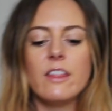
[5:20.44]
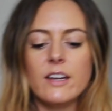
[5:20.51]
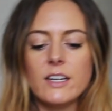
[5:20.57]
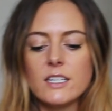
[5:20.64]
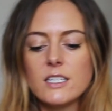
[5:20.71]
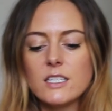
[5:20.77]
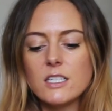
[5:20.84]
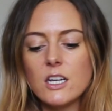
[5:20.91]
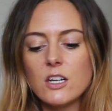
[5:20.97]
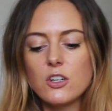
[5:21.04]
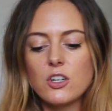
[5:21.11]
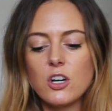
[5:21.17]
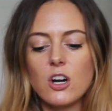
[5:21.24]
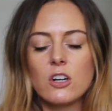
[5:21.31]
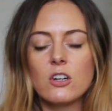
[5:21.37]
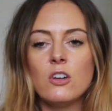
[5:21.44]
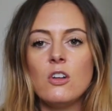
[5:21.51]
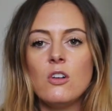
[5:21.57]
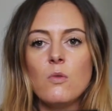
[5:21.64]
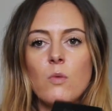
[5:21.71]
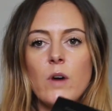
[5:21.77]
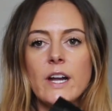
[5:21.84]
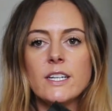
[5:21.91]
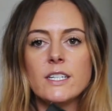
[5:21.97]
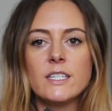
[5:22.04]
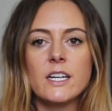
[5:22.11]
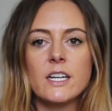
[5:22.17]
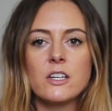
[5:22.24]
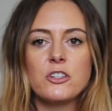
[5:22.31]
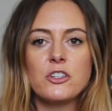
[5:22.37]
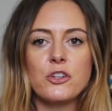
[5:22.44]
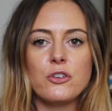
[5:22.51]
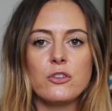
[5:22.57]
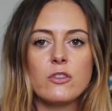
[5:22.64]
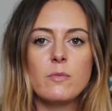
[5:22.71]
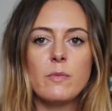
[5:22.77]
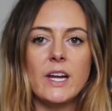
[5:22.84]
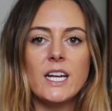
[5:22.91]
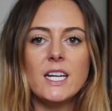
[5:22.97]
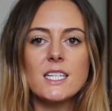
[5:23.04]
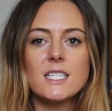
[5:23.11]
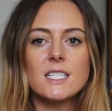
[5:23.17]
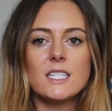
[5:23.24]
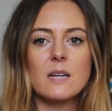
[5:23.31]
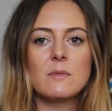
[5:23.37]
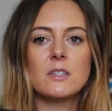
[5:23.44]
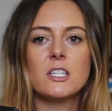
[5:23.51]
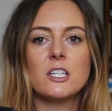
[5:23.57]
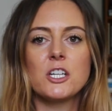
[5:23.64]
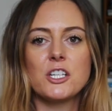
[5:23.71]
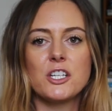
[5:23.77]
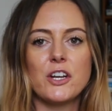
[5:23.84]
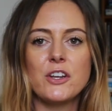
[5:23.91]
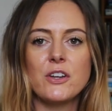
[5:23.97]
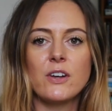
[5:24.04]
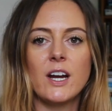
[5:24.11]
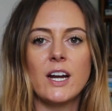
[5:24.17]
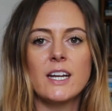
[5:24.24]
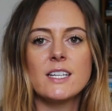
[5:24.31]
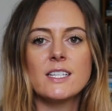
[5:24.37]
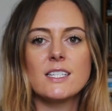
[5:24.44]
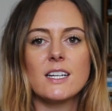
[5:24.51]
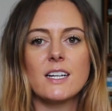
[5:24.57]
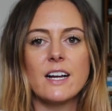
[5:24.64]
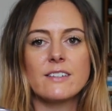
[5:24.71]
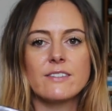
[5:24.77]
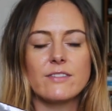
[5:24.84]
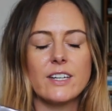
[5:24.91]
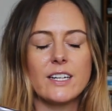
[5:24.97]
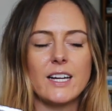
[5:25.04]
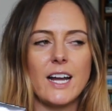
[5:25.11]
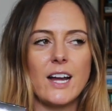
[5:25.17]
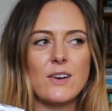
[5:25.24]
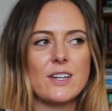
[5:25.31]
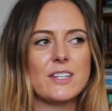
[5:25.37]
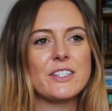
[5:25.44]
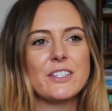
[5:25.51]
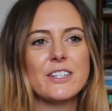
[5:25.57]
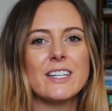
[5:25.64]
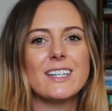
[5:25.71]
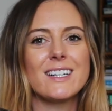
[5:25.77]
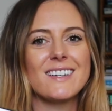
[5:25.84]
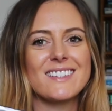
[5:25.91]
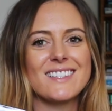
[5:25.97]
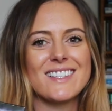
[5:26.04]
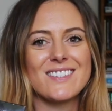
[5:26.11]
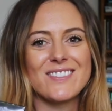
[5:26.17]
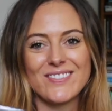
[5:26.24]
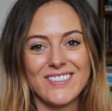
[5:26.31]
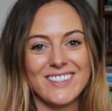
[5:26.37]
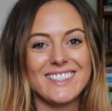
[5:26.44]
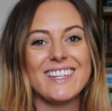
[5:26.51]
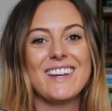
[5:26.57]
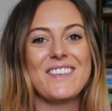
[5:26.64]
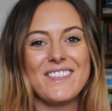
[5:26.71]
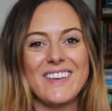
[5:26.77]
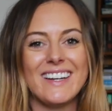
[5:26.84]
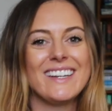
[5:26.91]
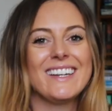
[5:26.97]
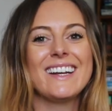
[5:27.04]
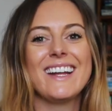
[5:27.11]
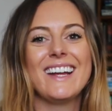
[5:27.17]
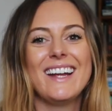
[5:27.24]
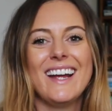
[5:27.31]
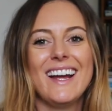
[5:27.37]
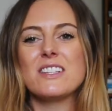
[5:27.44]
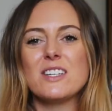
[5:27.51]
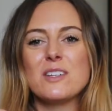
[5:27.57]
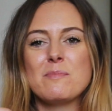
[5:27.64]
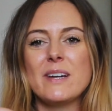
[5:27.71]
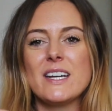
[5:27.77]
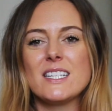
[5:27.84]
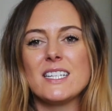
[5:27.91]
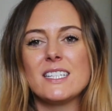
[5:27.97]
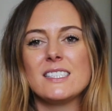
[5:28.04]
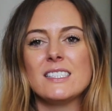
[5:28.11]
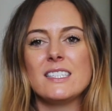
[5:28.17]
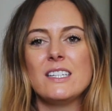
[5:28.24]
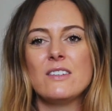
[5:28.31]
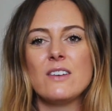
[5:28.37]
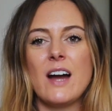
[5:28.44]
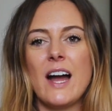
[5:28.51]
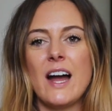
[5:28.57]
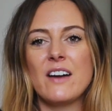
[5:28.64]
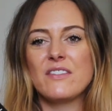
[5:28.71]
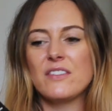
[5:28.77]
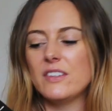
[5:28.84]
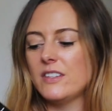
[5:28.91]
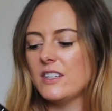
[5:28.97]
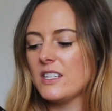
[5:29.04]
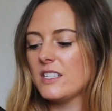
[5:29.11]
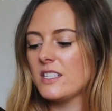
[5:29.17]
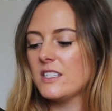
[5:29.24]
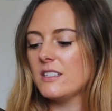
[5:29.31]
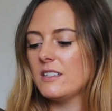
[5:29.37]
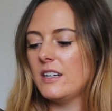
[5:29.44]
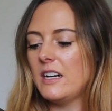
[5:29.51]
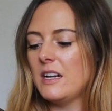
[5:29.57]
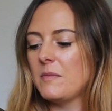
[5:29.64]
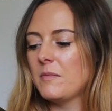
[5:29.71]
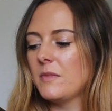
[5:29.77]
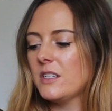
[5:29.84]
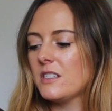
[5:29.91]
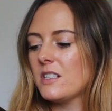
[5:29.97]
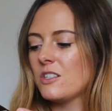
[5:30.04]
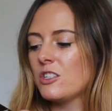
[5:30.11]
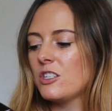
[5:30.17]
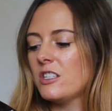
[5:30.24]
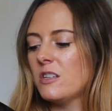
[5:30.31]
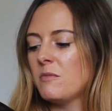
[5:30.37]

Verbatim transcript: this charcoal whitening toothpaste. I'm gonna show you guys kind of like how I do it because it's really funny. So basically you have this, um, this is just